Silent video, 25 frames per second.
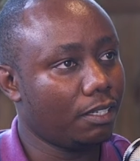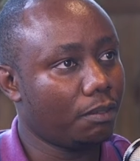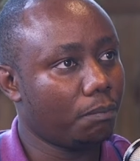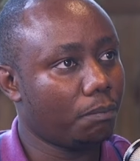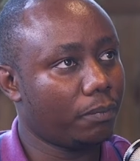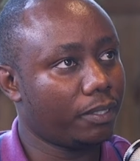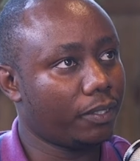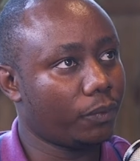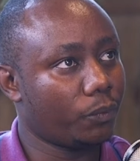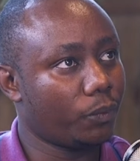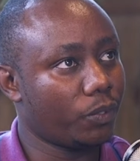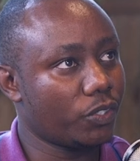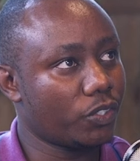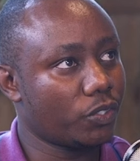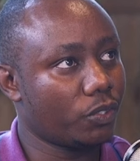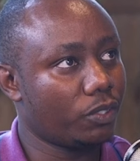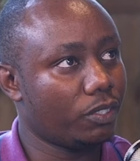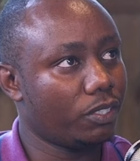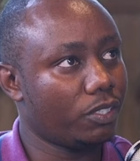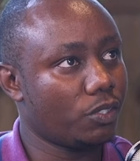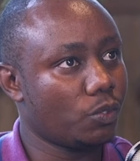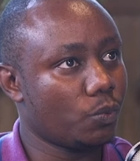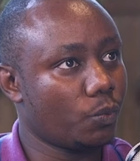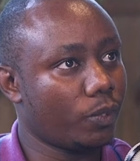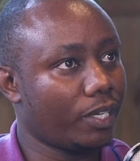But the question
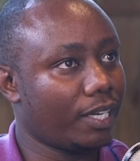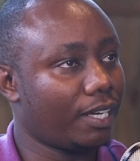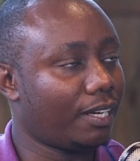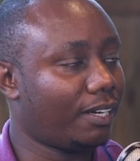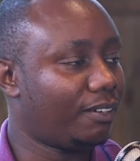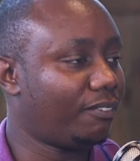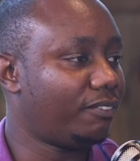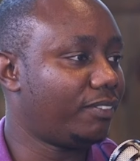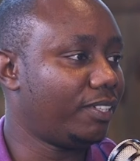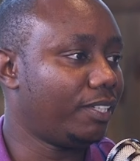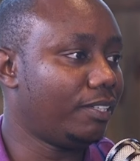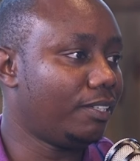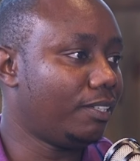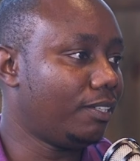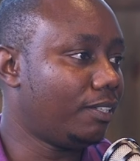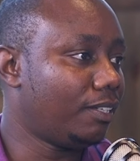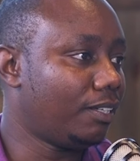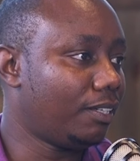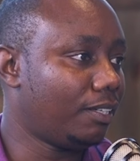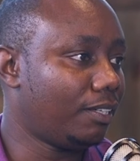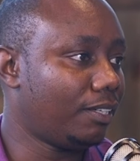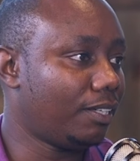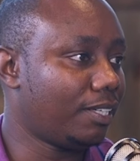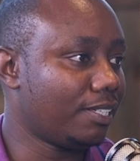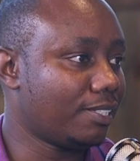is, where have
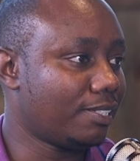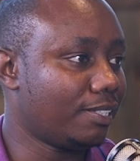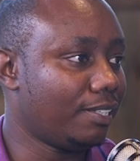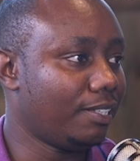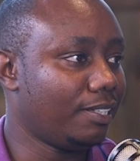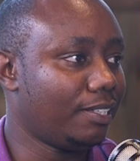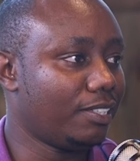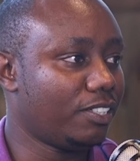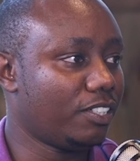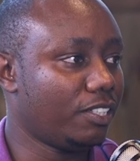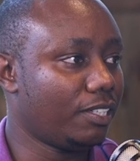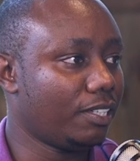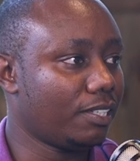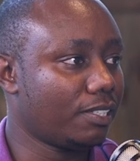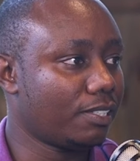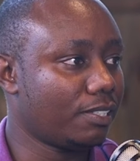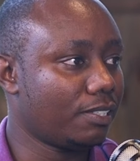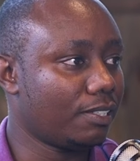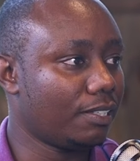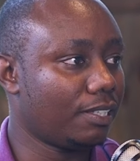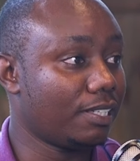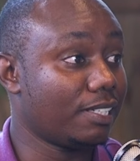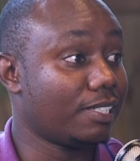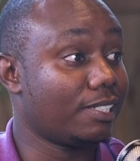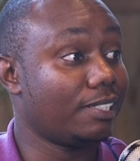has the indigenous
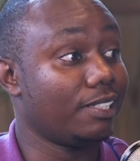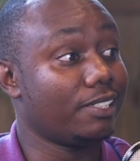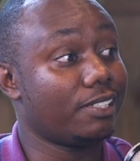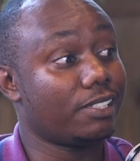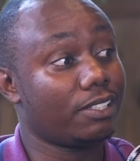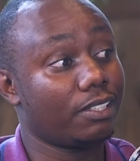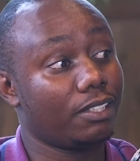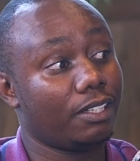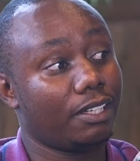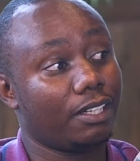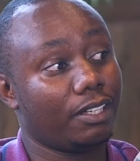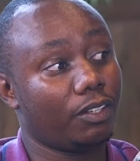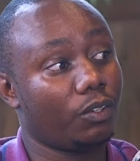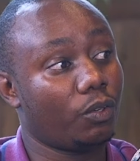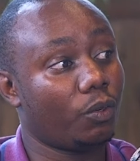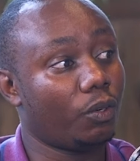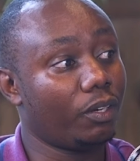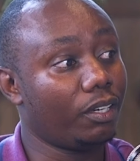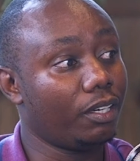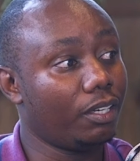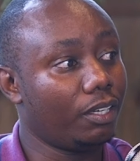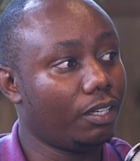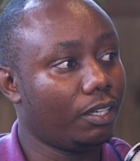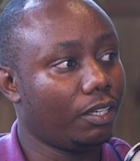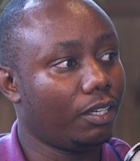seeds
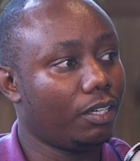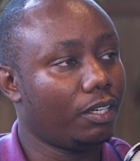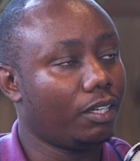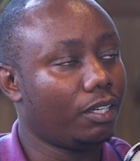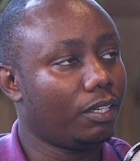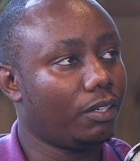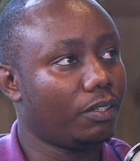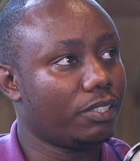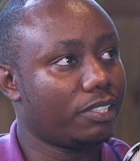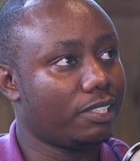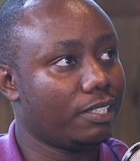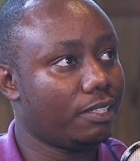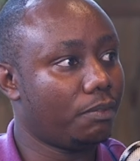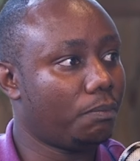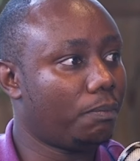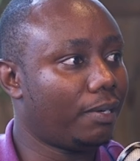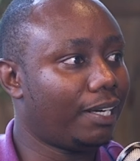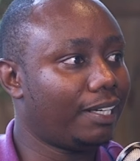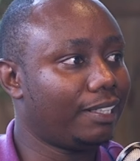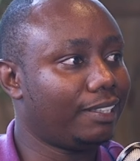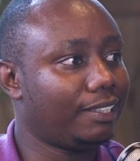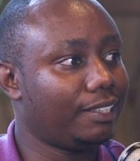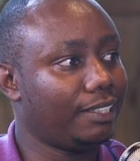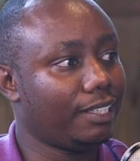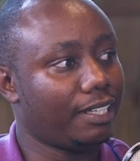gone? Seed
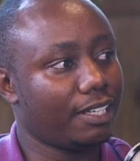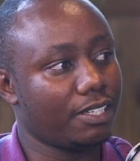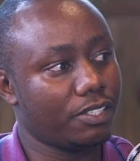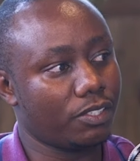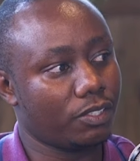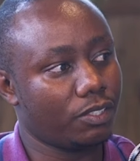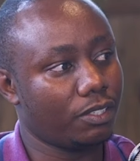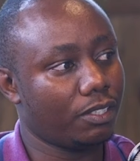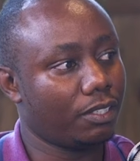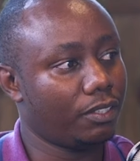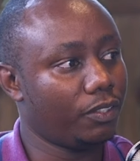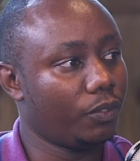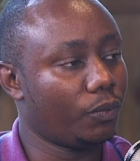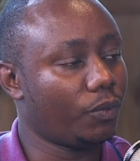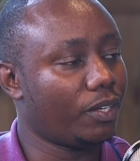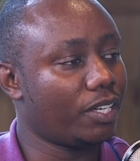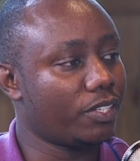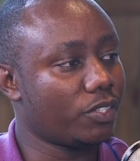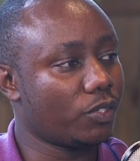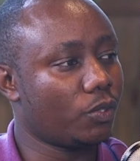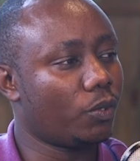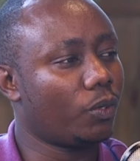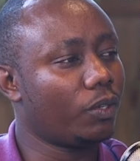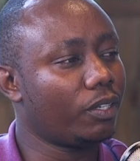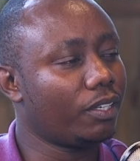banking has
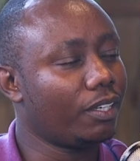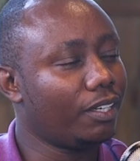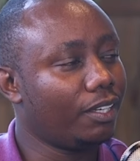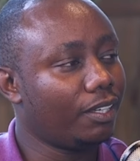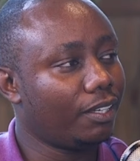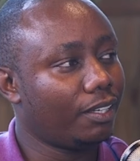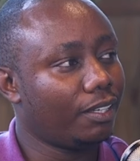gone.